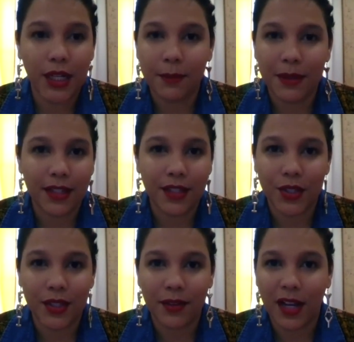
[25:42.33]
I mean, that's
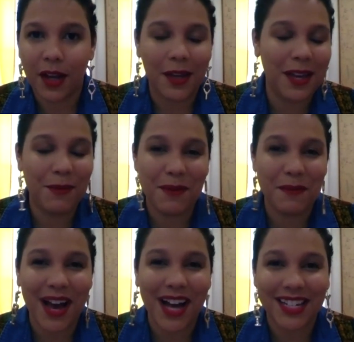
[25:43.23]
just, I keep coming
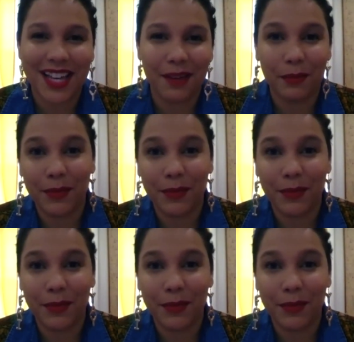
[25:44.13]
back to that. Money's